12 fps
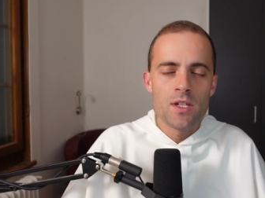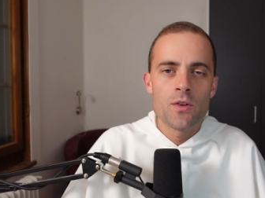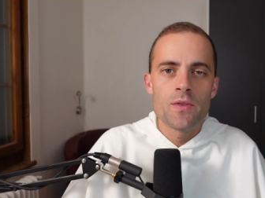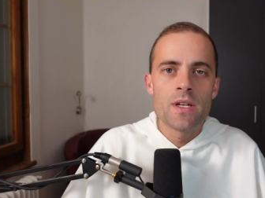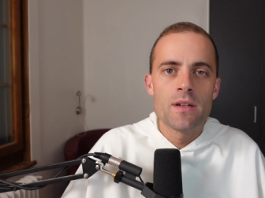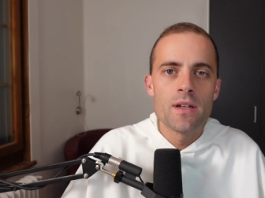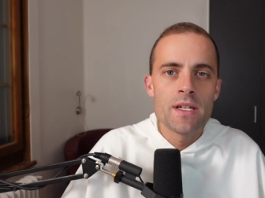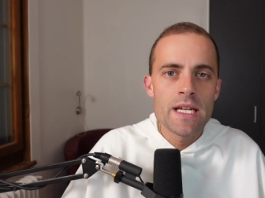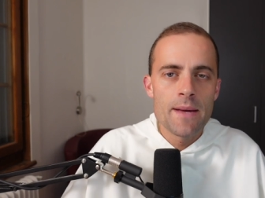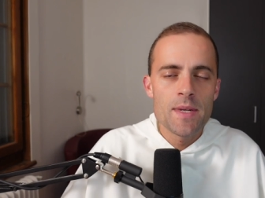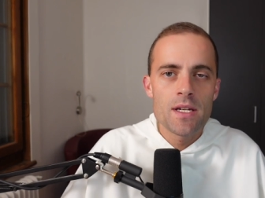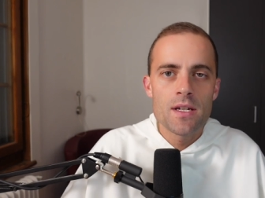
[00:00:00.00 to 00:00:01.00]
you know, in the
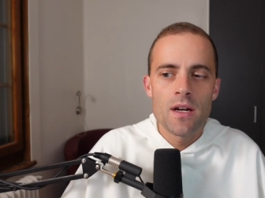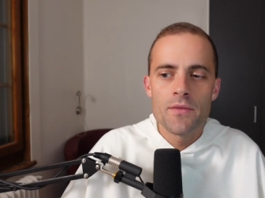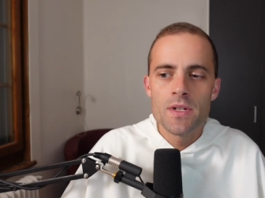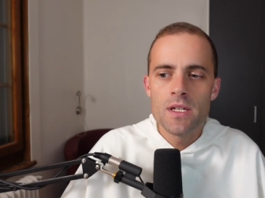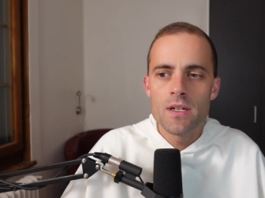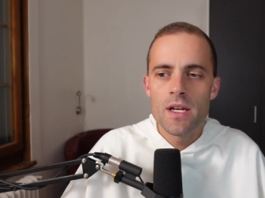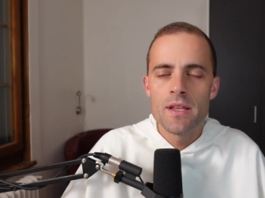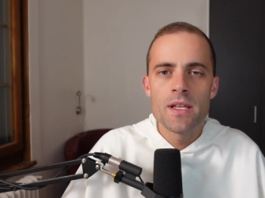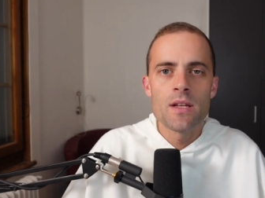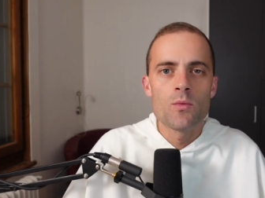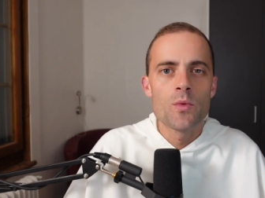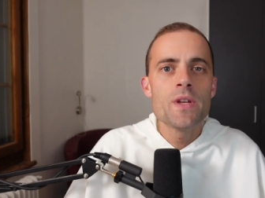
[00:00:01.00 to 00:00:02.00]
Adamic covenant
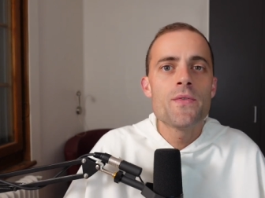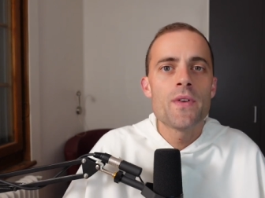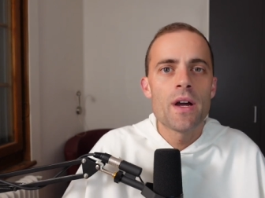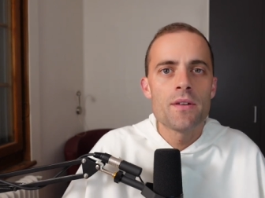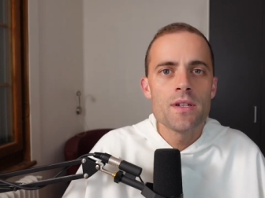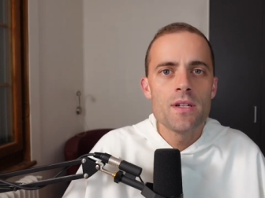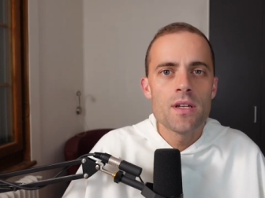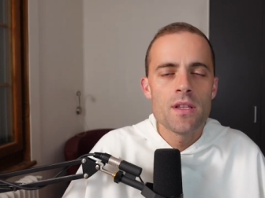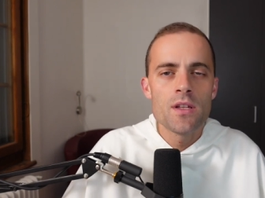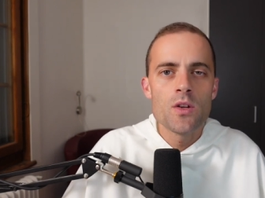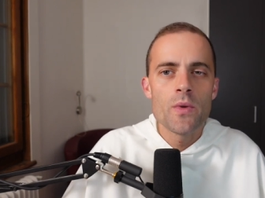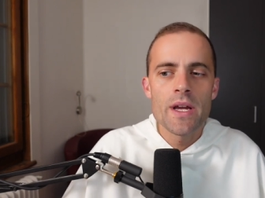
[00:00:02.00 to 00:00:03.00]
and then refounded
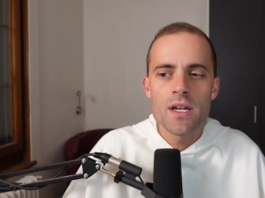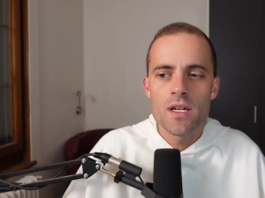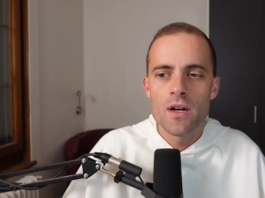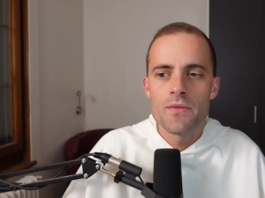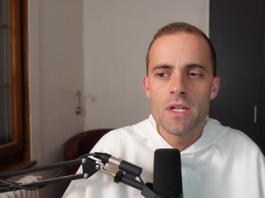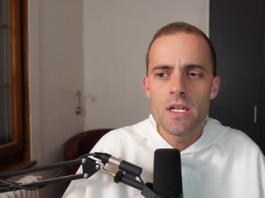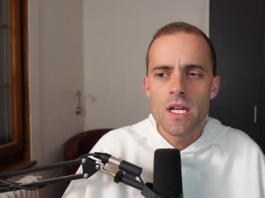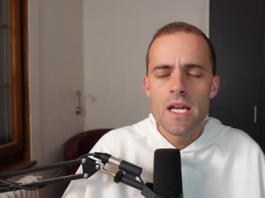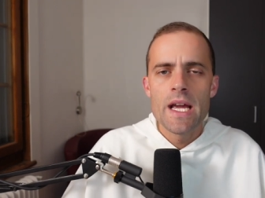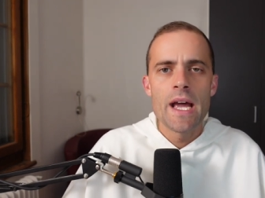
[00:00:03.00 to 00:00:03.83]
in the Noahic covenant.